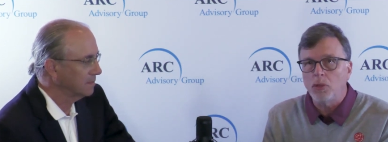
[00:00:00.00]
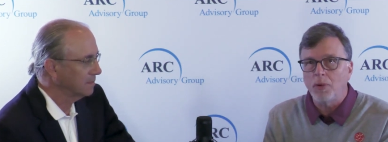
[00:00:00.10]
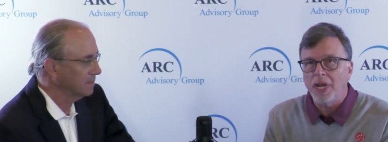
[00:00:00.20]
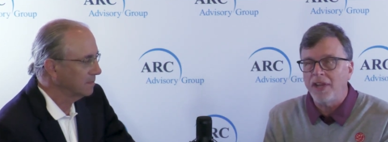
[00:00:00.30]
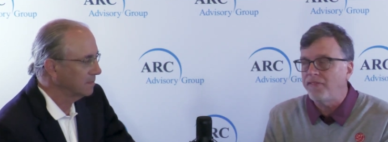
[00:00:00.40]

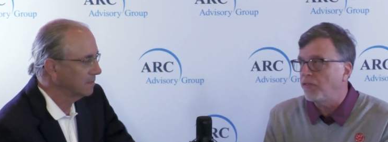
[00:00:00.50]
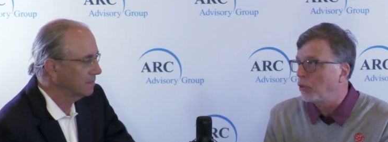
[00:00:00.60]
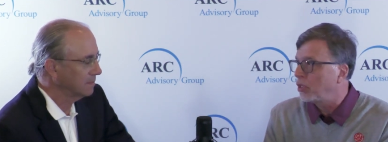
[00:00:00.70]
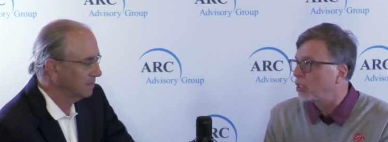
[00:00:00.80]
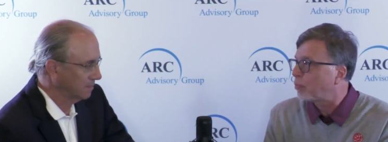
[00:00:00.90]
Speaker 1: UA
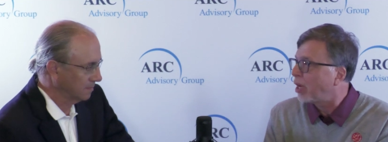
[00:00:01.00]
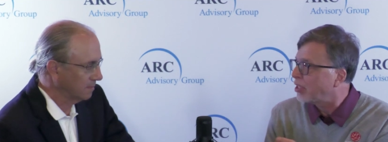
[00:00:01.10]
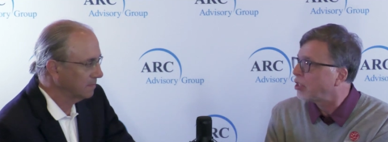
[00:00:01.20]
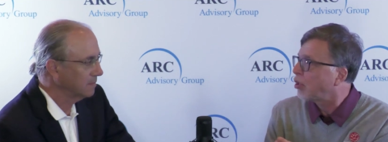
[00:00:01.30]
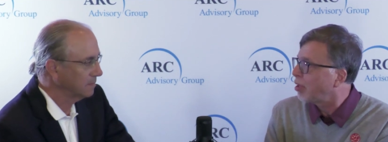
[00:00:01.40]
focused
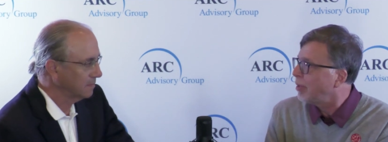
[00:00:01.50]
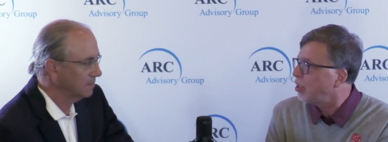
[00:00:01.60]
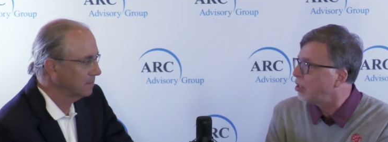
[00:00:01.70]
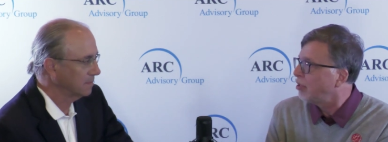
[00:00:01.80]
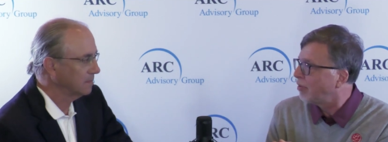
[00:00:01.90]
process
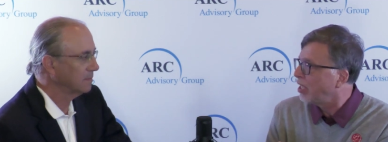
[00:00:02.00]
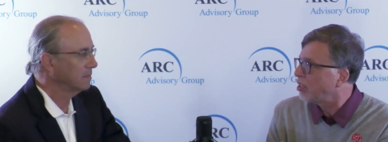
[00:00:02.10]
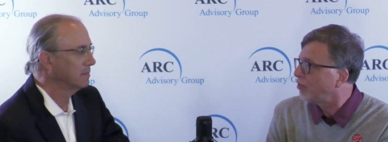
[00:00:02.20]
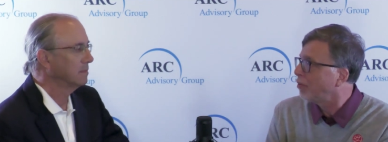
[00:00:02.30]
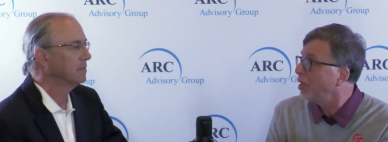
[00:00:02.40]
automation
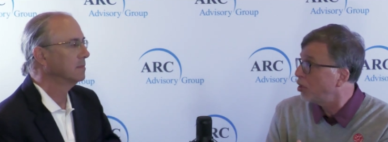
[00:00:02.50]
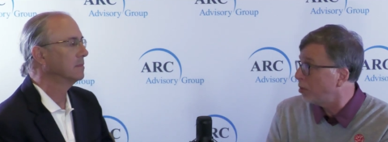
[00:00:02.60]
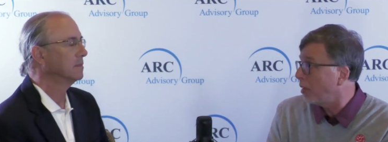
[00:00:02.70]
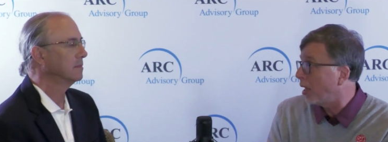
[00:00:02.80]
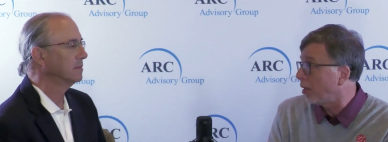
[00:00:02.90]
device
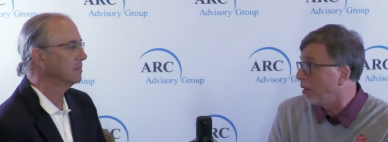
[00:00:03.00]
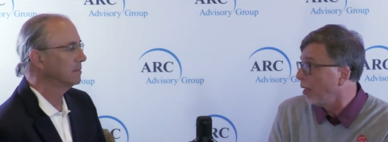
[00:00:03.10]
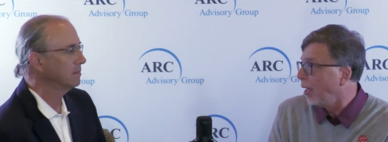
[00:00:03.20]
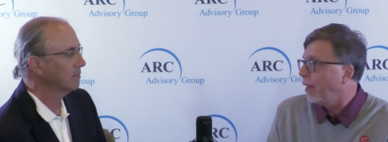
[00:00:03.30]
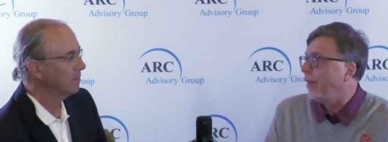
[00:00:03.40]
information
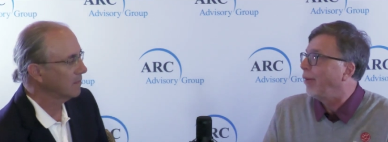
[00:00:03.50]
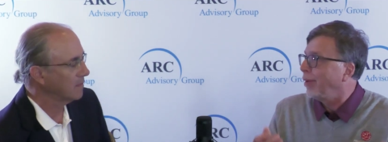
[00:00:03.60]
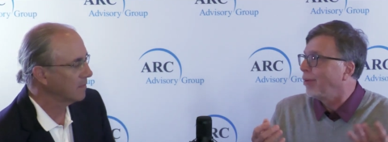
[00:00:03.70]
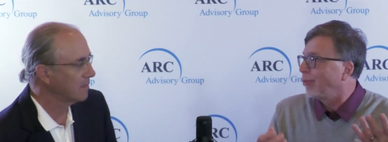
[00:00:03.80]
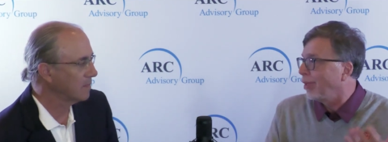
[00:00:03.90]
model that
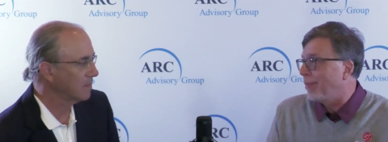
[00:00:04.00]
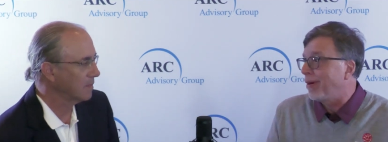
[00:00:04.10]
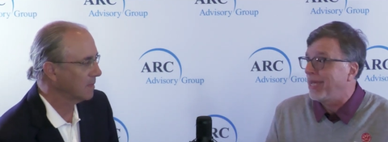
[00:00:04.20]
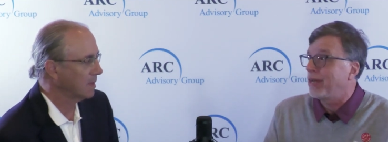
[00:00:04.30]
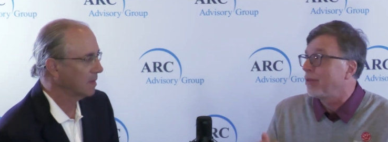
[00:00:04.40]
we own with
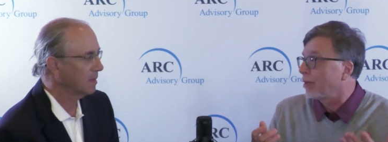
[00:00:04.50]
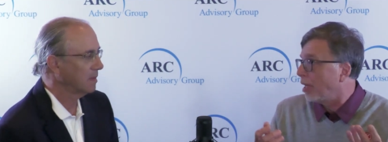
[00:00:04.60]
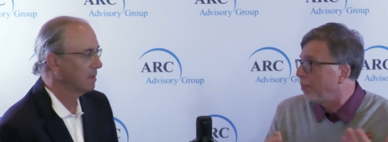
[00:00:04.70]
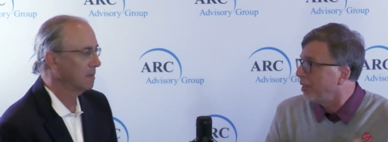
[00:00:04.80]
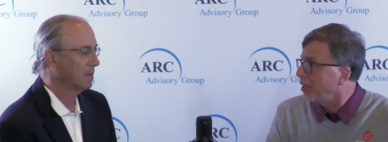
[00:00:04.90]
about eight other
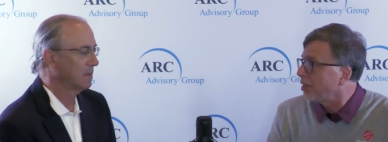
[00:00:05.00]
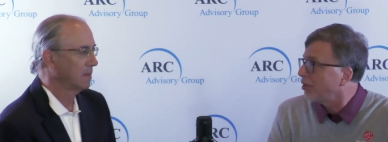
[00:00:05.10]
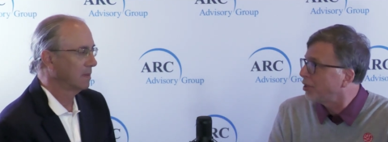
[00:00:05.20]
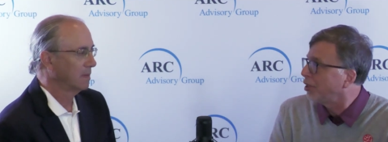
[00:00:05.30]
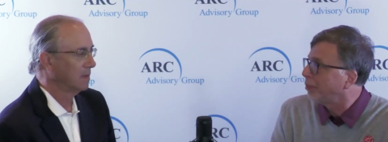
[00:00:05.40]
companies.
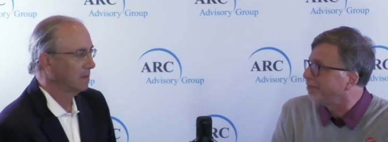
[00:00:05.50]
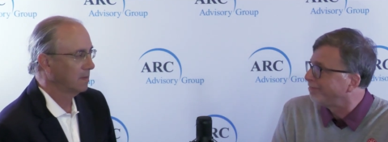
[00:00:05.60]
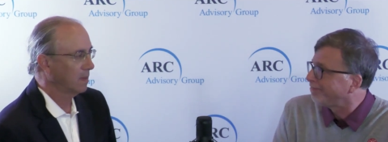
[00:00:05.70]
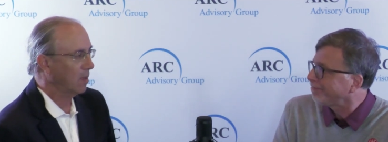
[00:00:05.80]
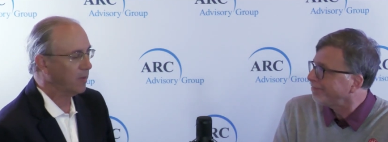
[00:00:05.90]
So
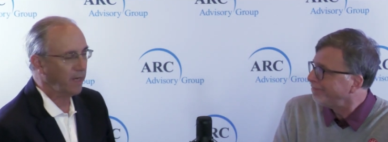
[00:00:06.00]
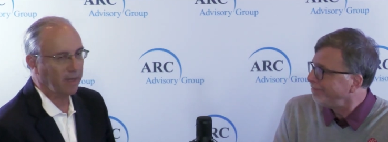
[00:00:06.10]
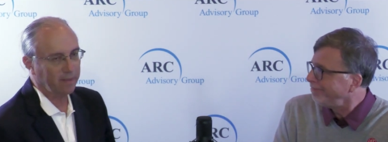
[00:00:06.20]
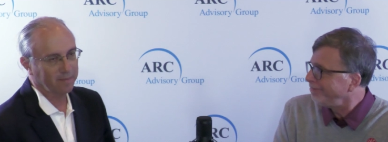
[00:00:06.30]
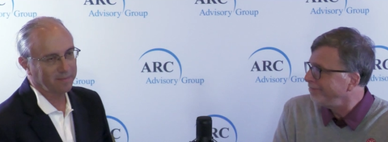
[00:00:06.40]

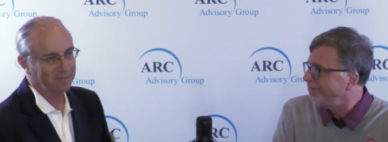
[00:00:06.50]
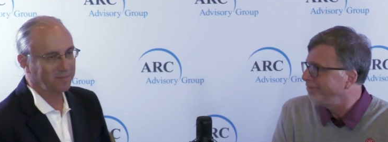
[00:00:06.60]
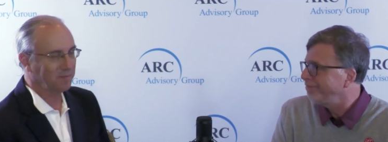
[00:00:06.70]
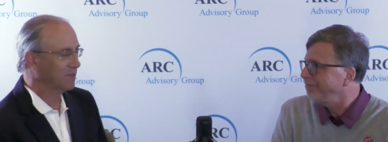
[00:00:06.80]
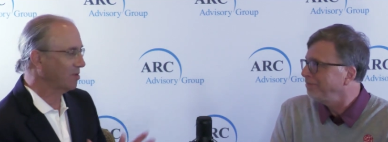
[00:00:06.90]
Speaker 2: okay,
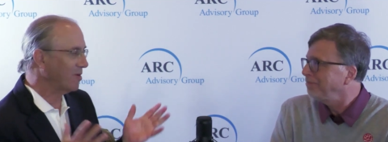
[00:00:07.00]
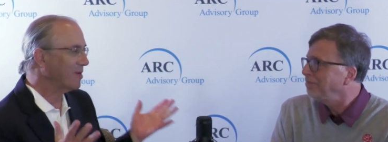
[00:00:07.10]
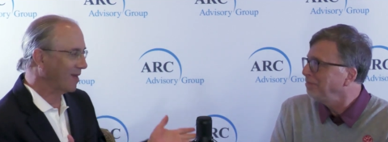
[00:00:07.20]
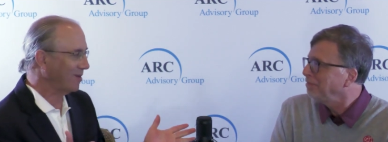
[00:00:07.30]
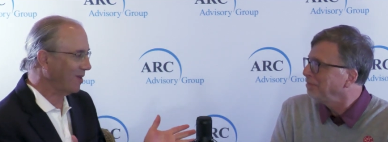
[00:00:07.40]
so you
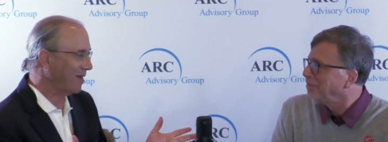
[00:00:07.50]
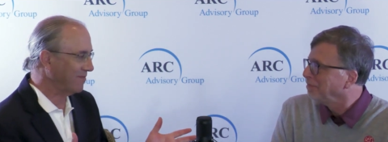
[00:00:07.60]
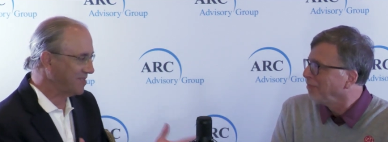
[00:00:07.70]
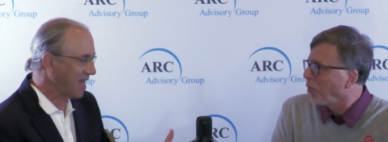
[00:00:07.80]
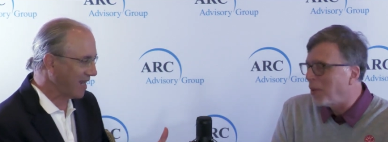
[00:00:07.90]
got a lot
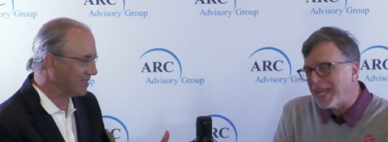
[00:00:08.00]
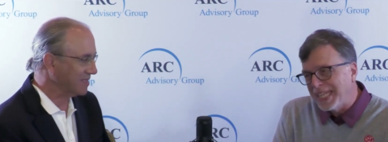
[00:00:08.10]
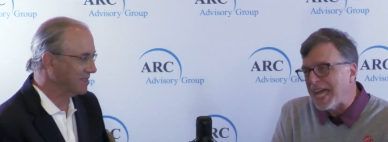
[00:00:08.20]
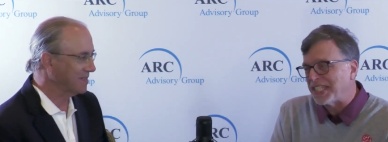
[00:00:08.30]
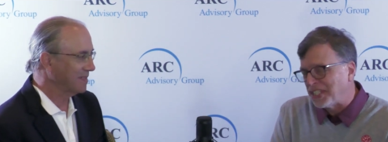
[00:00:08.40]
of tech. We got a
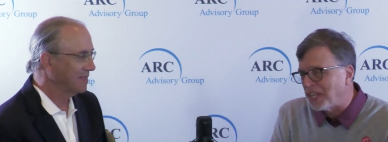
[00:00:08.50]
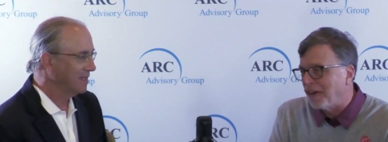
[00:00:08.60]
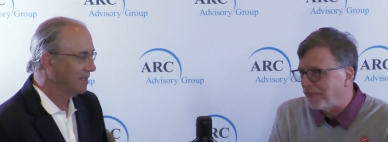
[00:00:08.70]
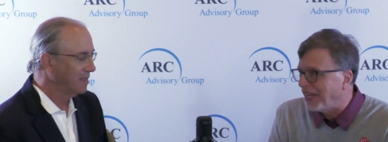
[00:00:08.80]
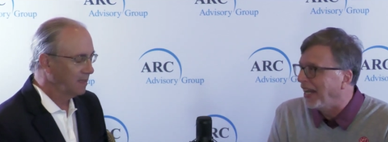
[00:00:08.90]
Speaker 1: lot of
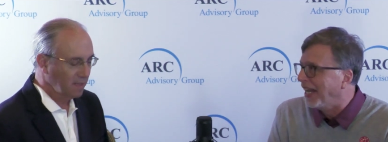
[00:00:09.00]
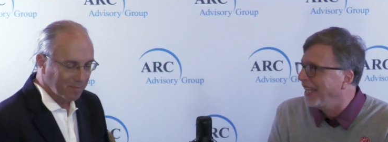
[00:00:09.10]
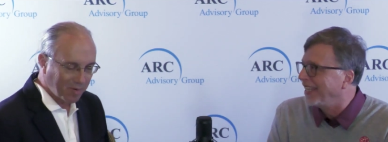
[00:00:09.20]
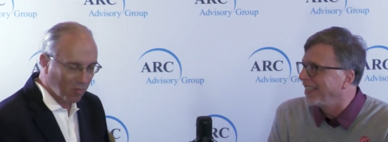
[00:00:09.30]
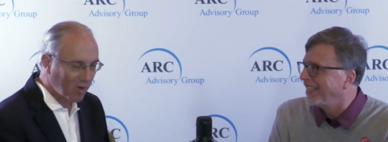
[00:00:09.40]
stuff, yeah.
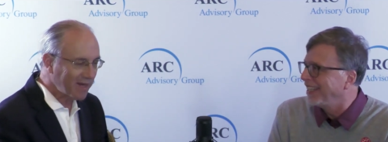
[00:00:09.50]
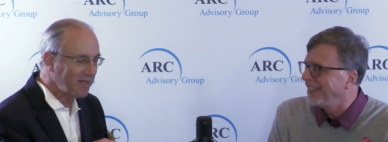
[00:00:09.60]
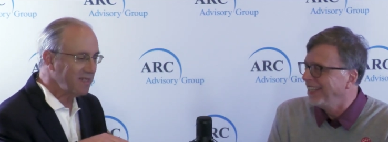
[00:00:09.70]
Speaker 2: but what